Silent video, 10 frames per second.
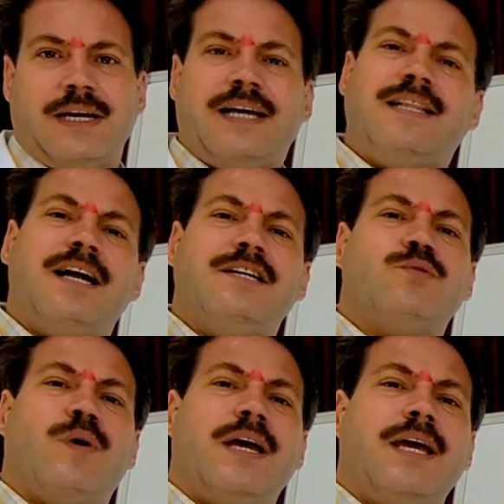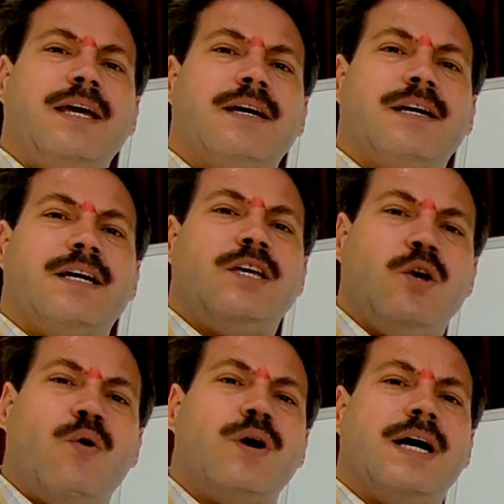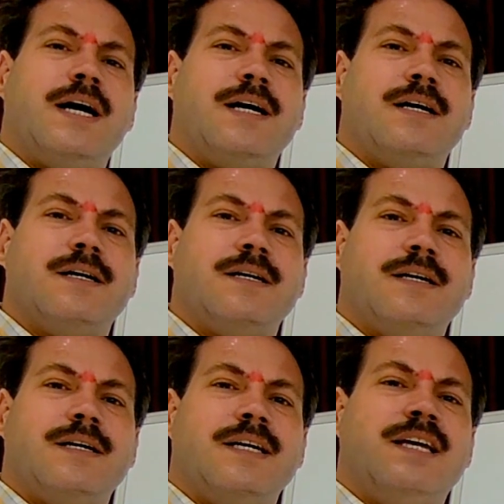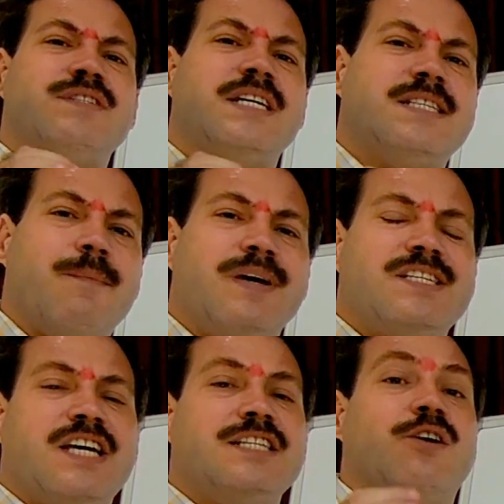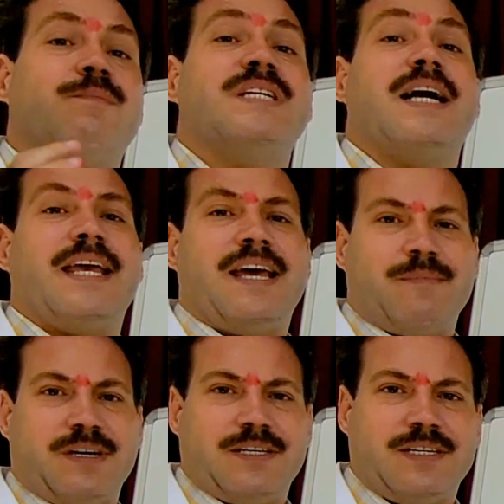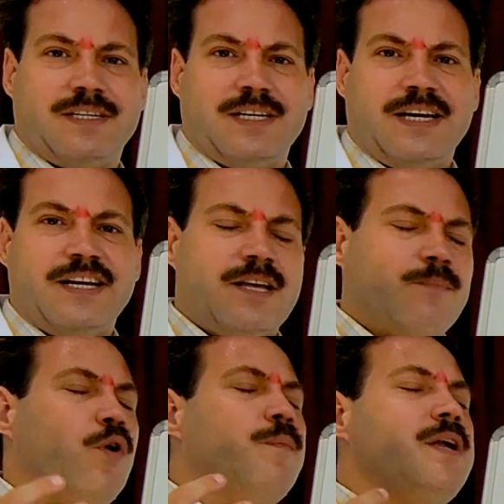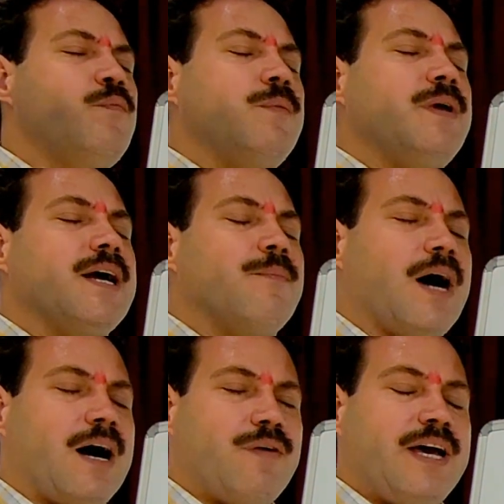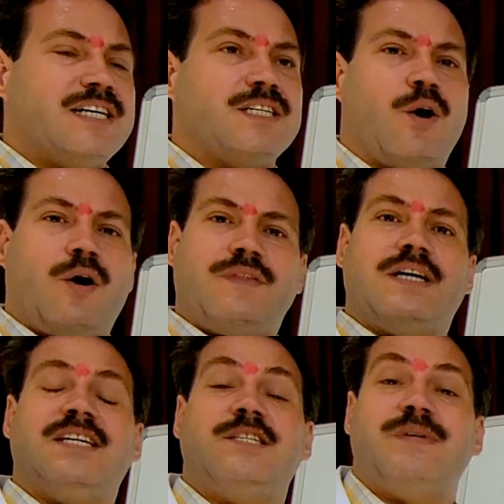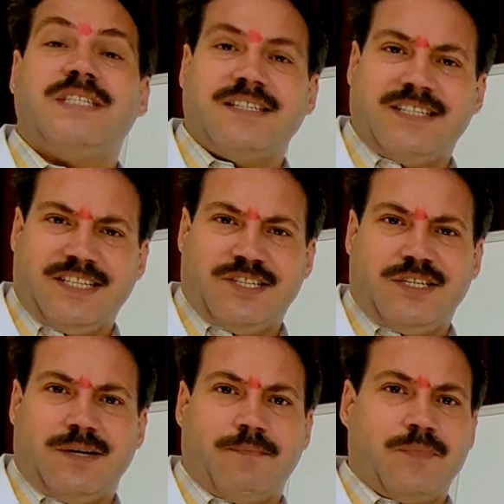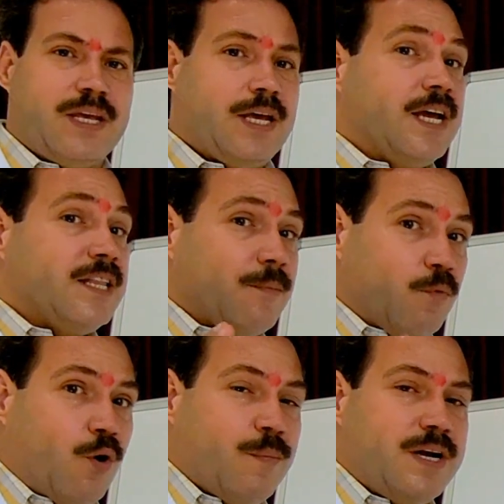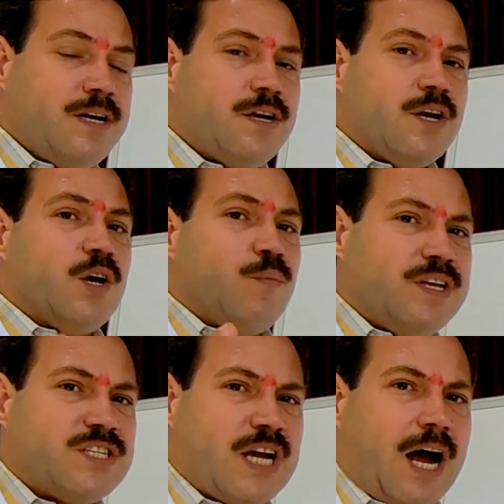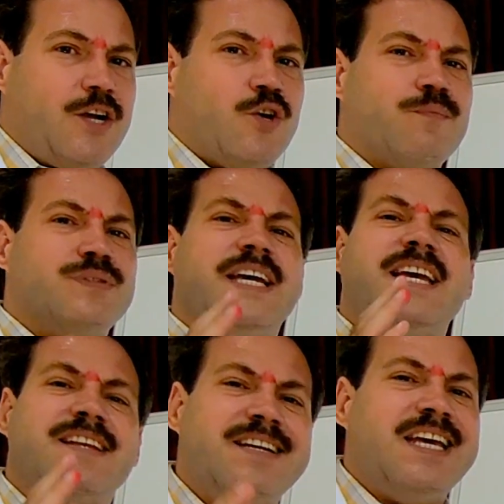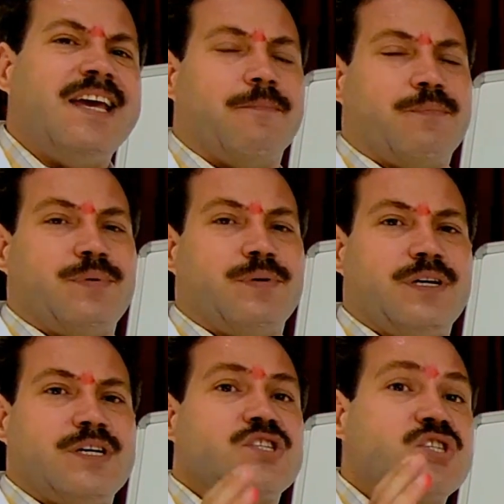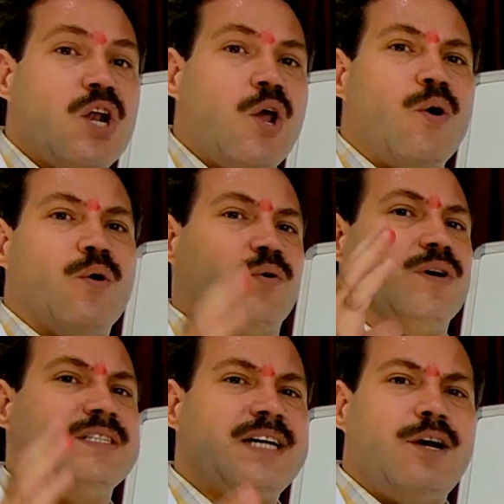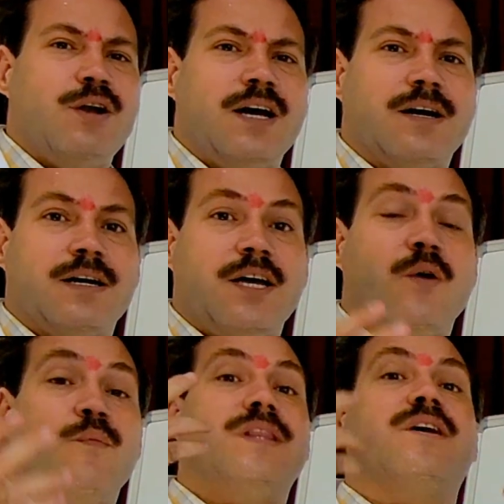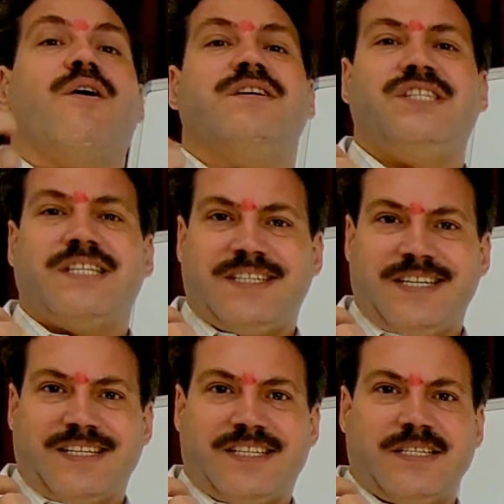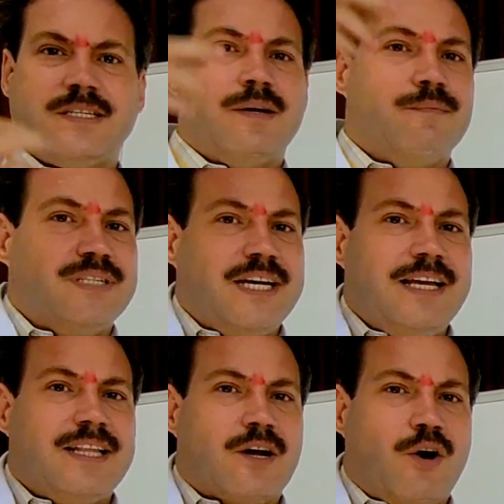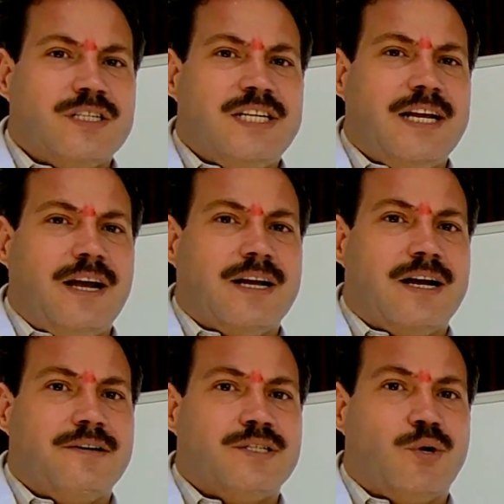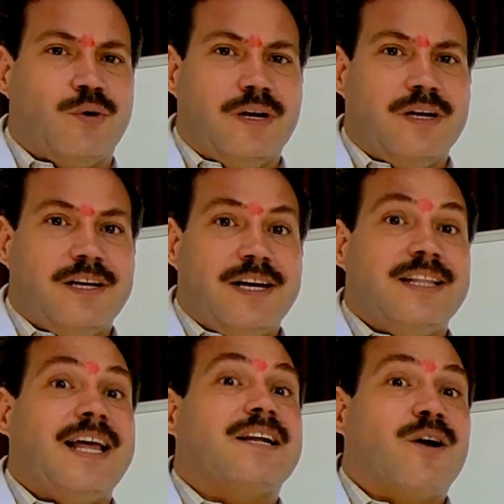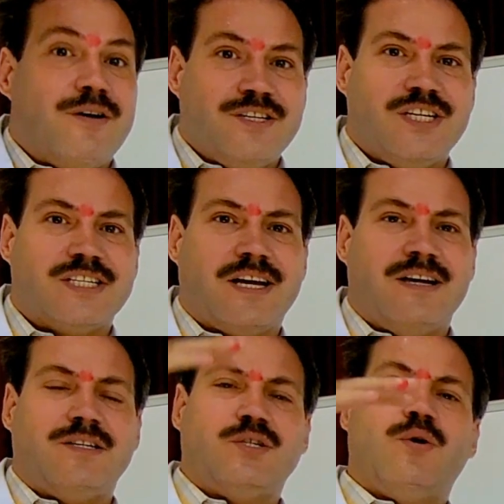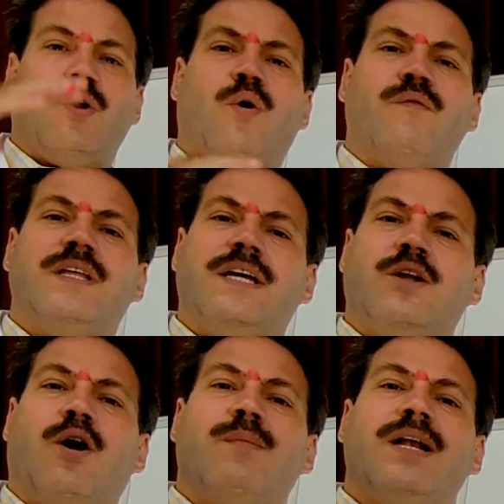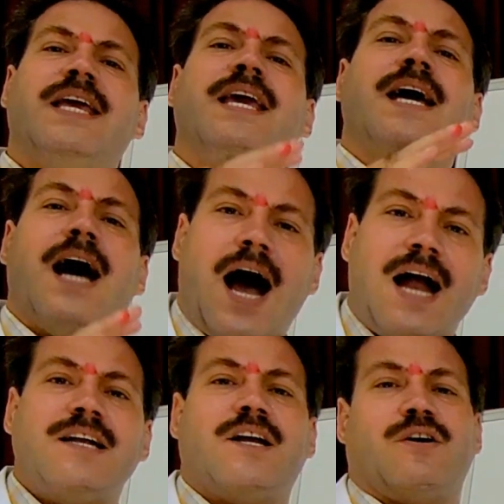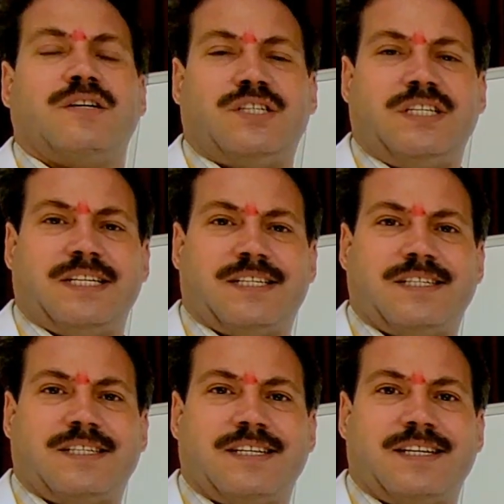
And that is why yoga gives us the message of pranayama. The moment we become aware of the respiratory system, the moment we start to breathe deep, slow, regular, with consciousness, bringing the cortical control, that conscious control over the normally unconscious